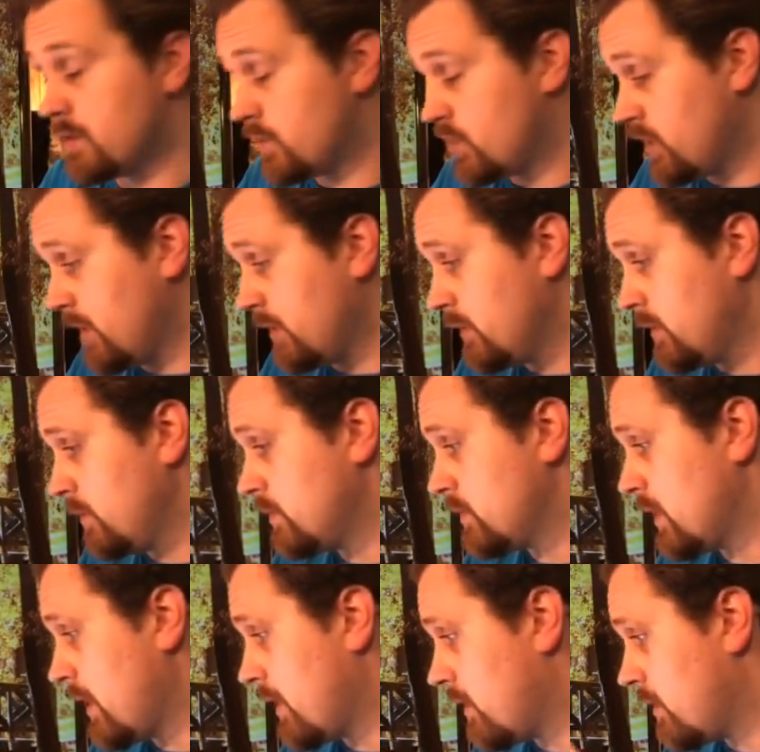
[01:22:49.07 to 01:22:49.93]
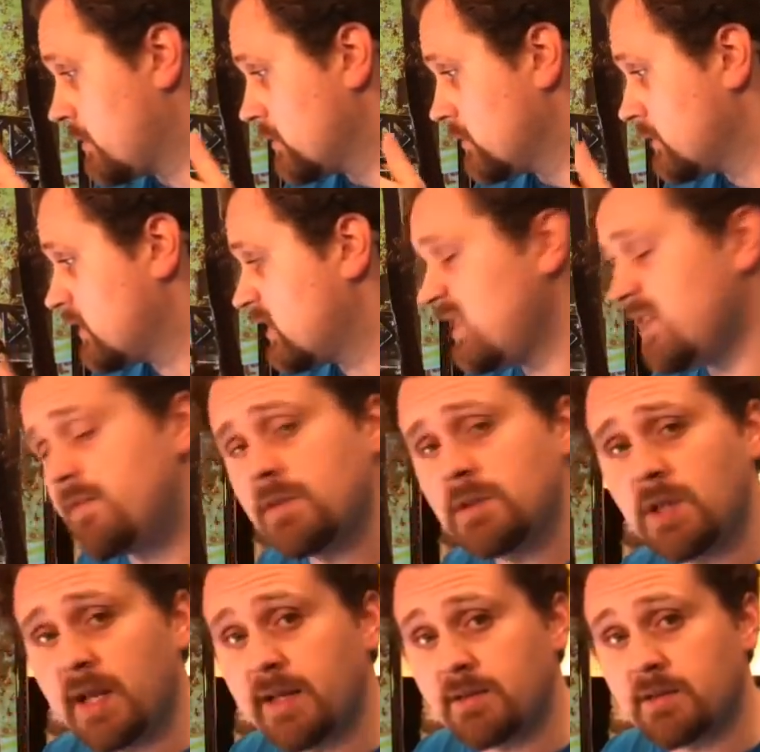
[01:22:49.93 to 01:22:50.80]
Check those out. See if you
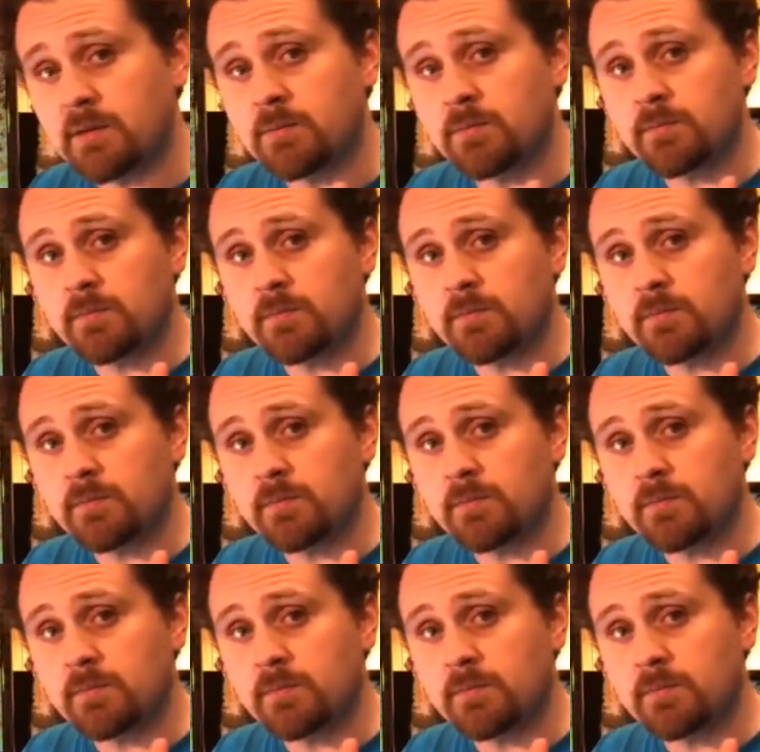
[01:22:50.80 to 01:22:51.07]
like them.